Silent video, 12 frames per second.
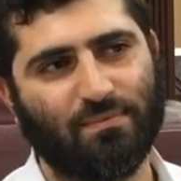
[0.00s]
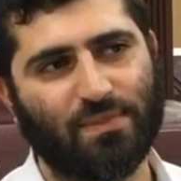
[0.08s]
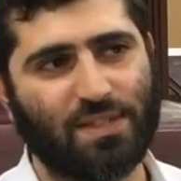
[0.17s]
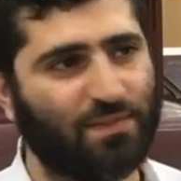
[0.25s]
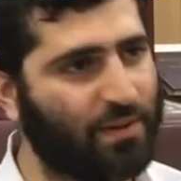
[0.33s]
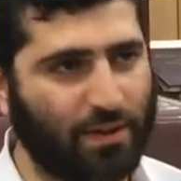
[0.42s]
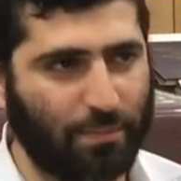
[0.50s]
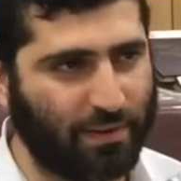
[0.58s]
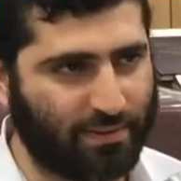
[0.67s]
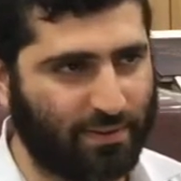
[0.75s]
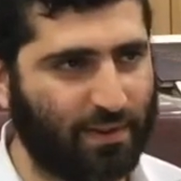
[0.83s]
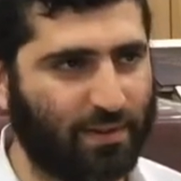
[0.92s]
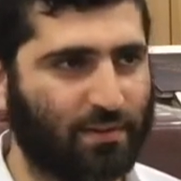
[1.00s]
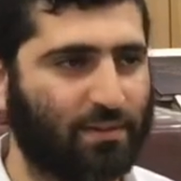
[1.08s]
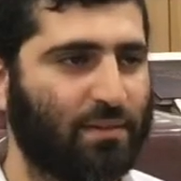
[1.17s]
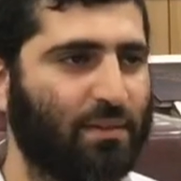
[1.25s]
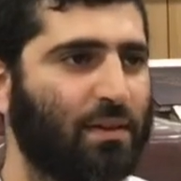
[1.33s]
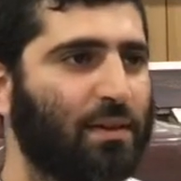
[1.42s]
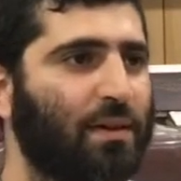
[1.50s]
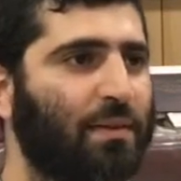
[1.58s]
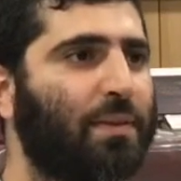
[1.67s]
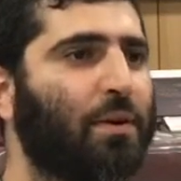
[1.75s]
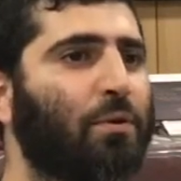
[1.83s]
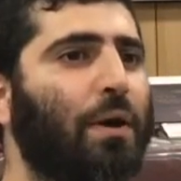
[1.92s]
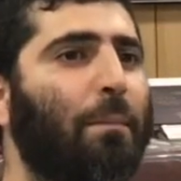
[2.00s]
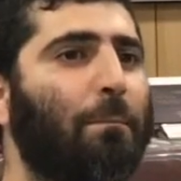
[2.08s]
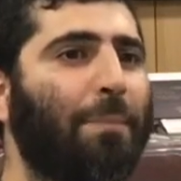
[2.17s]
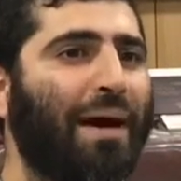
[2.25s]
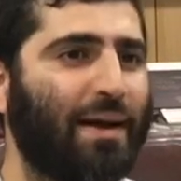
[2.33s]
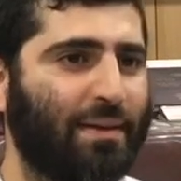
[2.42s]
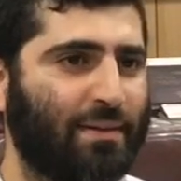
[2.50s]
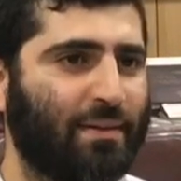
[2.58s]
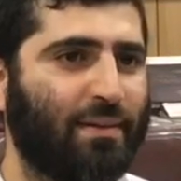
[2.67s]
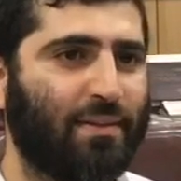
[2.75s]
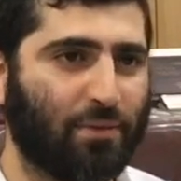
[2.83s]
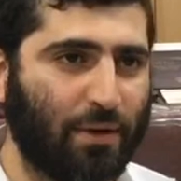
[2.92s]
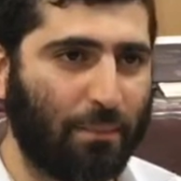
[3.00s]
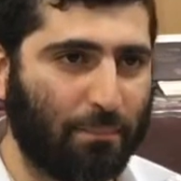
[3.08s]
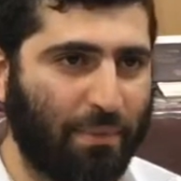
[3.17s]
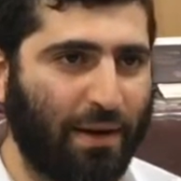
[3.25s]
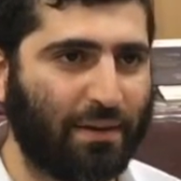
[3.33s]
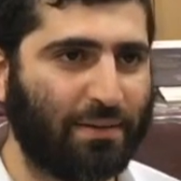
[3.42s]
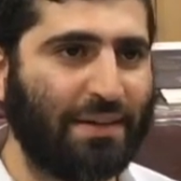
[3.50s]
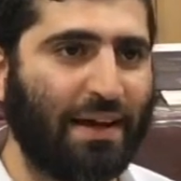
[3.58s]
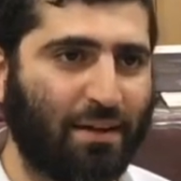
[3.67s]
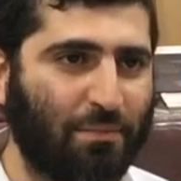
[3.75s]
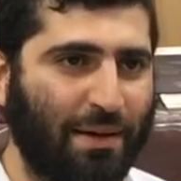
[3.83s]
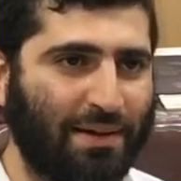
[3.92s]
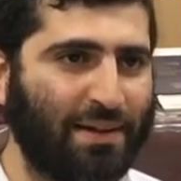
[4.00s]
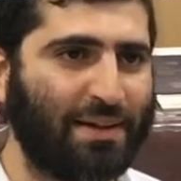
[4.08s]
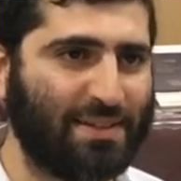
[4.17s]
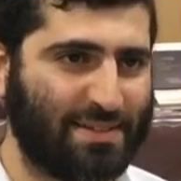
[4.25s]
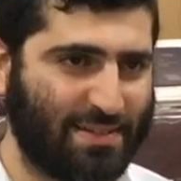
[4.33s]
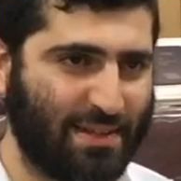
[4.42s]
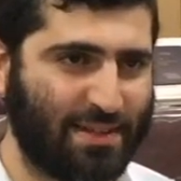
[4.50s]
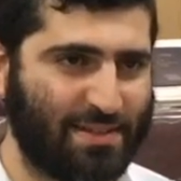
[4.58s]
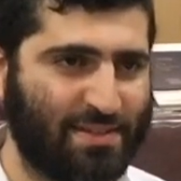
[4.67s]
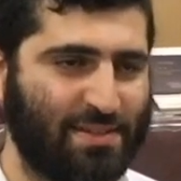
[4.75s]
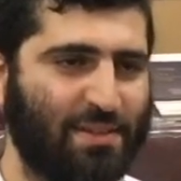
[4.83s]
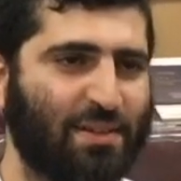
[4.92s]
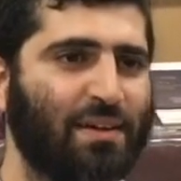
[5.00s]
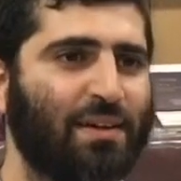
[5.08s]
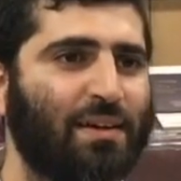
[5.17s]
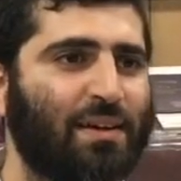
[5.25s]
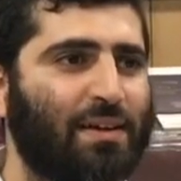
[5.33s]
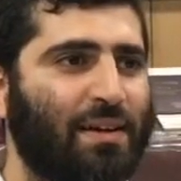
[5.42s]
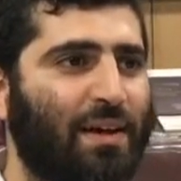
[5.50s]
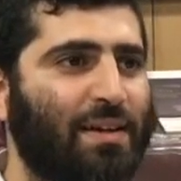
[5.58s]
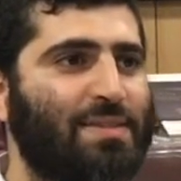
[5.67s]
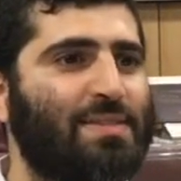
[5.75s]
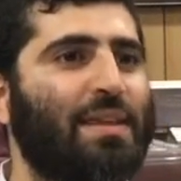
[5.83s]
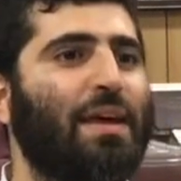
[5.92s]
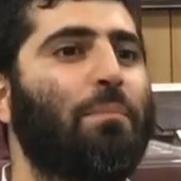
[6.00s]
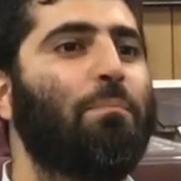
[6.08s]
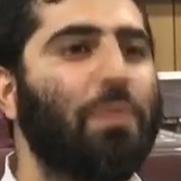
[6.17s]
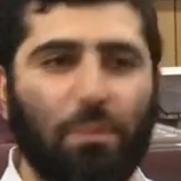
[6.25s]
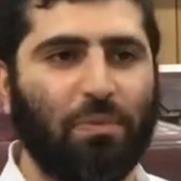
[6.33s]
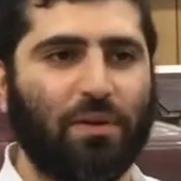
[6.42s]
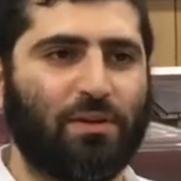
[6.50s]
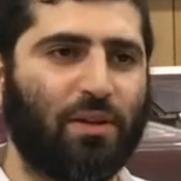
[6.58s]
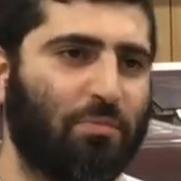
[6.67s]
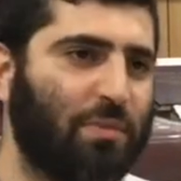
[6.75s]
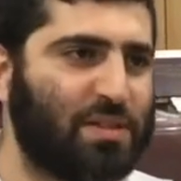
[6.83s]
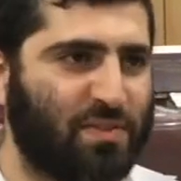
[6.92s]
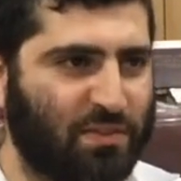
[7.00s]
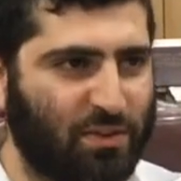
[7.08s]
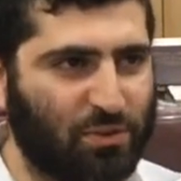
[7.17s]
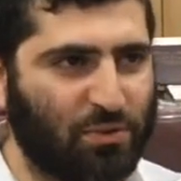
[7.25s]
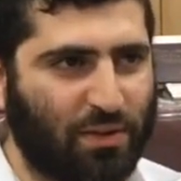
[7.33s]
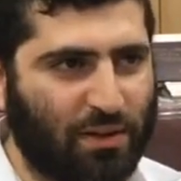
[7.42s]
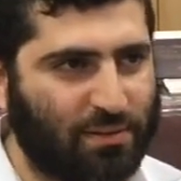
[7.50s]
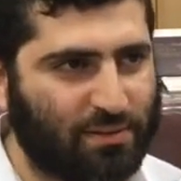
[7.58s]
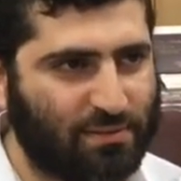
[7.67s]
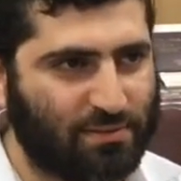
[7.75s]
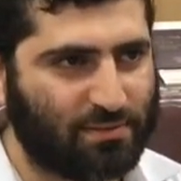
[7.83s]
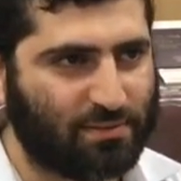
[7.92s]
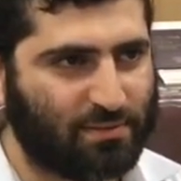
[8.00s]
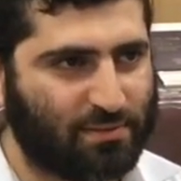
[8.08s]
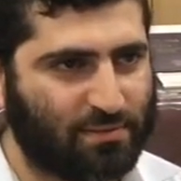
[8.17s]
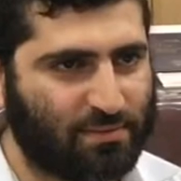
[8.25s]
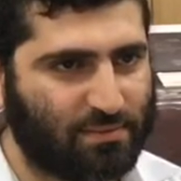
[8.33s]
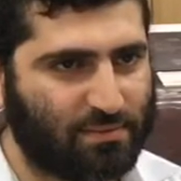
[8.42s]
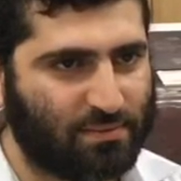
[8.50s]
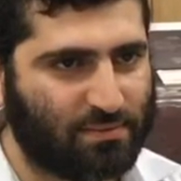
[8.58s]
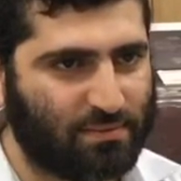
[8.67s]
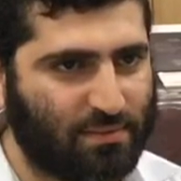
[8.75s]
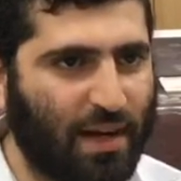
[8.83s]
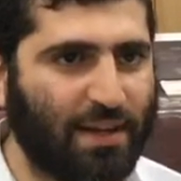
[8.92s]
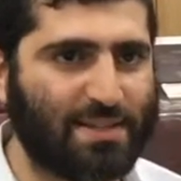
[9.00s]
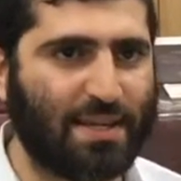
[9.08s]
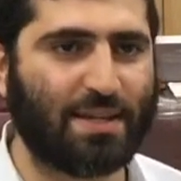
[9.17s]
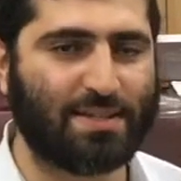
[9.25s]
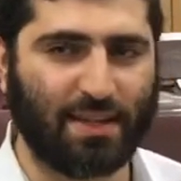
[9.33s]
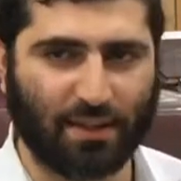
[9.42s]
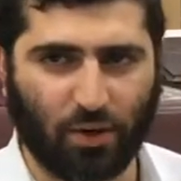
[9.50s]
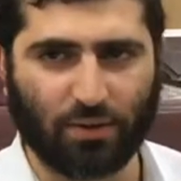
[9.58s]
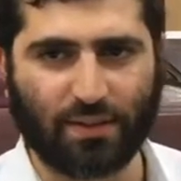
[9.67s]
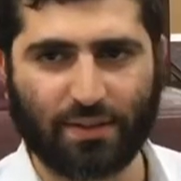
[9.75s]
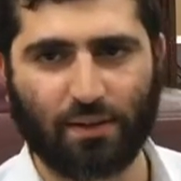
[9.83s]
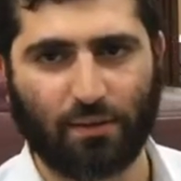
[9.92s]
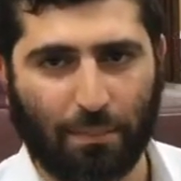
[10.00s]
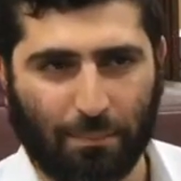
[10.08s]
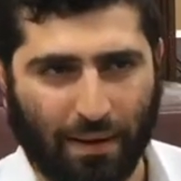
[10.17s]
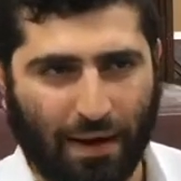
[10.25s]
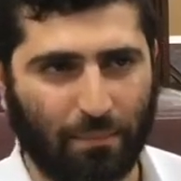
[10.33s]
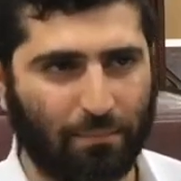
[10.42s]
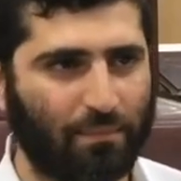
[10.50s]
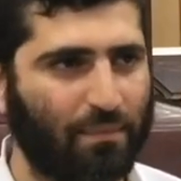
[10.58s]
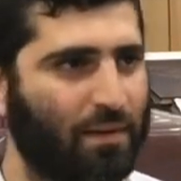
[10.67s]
It's a very big thing. The Ramban, the Ramban, Nachmanides says, it's a biblical mitzvah to do that. And it's Hasagot and the Rambam.